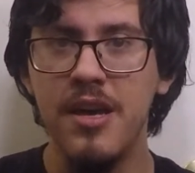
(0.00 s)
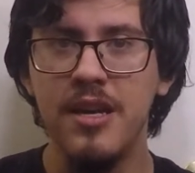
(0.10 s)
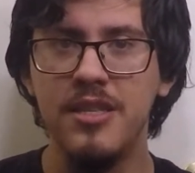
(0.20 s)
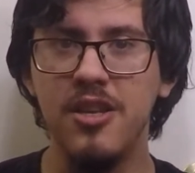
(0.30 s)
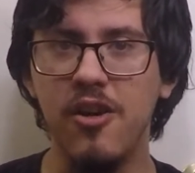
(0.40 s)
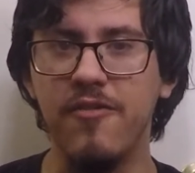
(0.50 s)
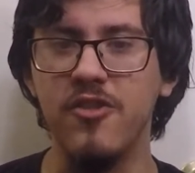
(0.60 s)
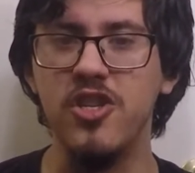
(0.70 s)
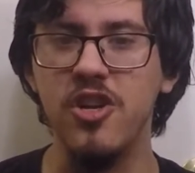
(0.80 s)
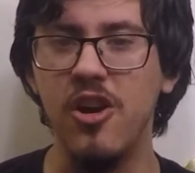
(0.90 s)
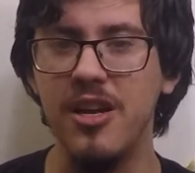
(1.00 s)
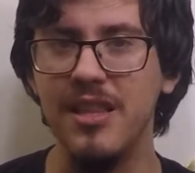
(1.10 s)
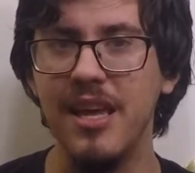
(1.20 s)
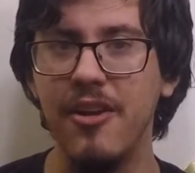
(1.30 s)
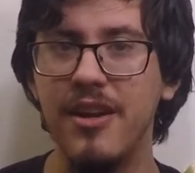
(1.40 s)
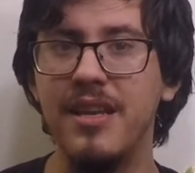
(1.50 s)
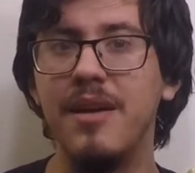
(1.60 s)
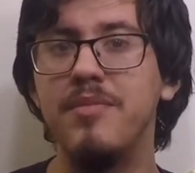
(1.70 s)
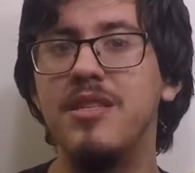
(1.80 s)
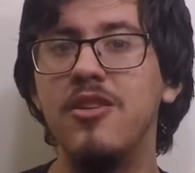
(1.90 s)
So for Sean, Larry, and
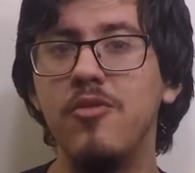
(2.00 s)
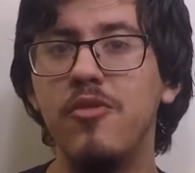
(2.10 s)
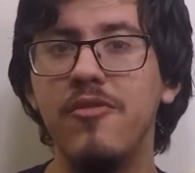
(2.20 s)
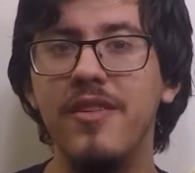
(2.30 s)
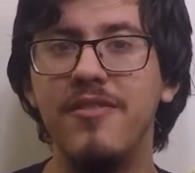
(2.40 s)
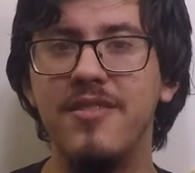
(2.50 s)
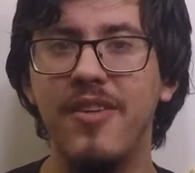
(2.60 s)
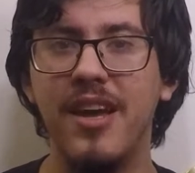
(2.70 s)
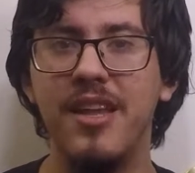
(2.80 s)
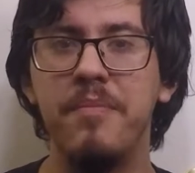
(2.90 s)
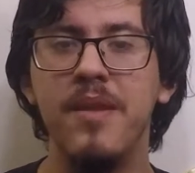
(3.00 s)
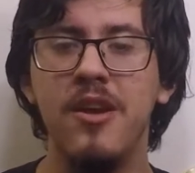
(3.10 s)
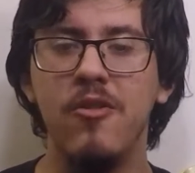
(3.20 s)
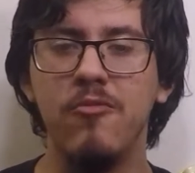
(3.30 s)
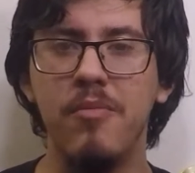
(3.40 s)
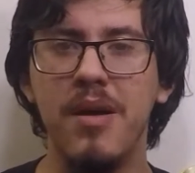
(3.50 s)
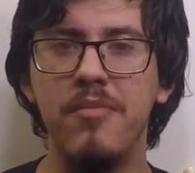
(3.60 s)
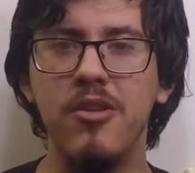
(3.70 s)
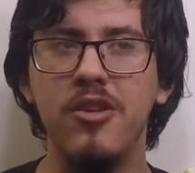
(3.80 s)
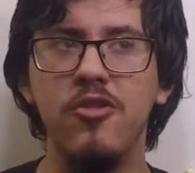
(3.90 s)
MCU movies fan,
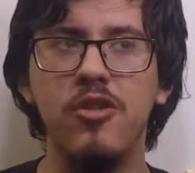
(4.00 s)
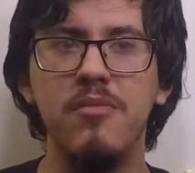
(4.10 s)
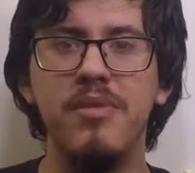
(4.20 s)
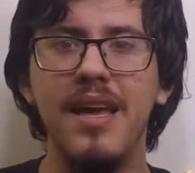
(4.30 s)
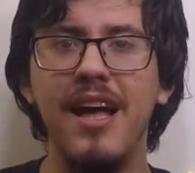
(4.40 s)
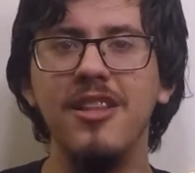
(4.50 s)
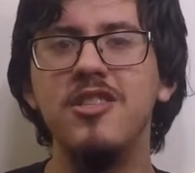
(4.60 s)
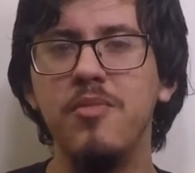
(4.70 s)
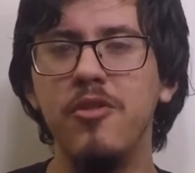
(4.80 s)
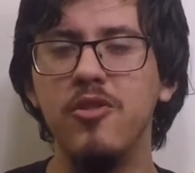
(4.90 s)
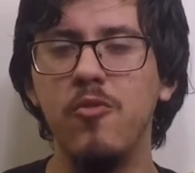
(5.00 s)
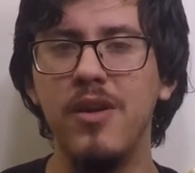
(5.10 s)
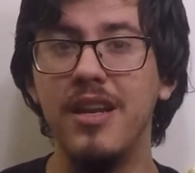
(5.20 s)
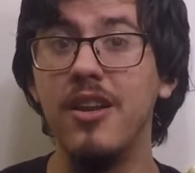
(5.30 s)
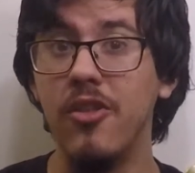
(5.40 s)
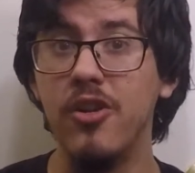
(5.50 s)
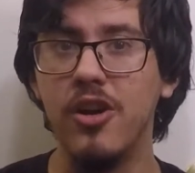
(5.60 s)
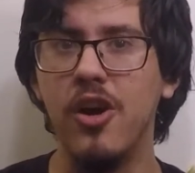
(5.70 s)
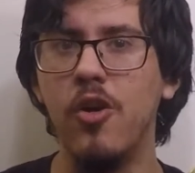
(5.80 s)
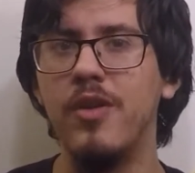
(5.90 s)
remember, you can be eligible to win another
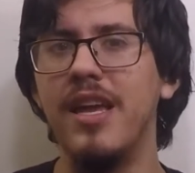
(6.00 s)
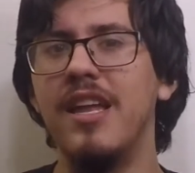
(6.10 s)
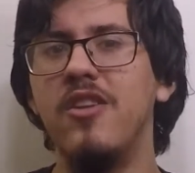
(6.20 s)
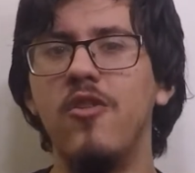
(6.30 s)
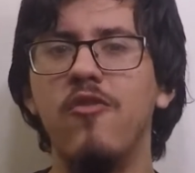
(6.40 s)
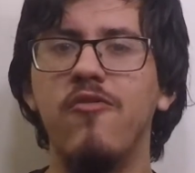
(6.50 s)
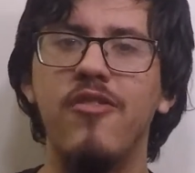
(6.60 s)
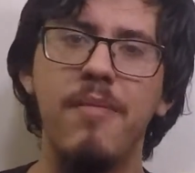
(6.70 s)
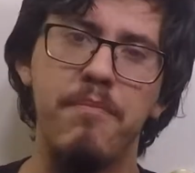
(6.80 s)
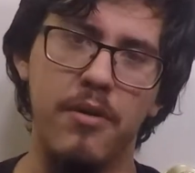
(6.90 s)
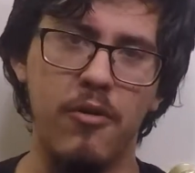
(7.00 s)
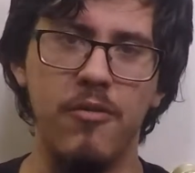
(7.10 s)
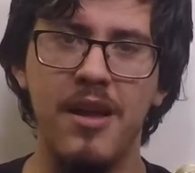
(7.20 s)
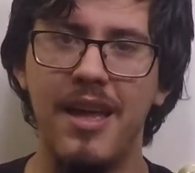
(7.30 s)
code in November.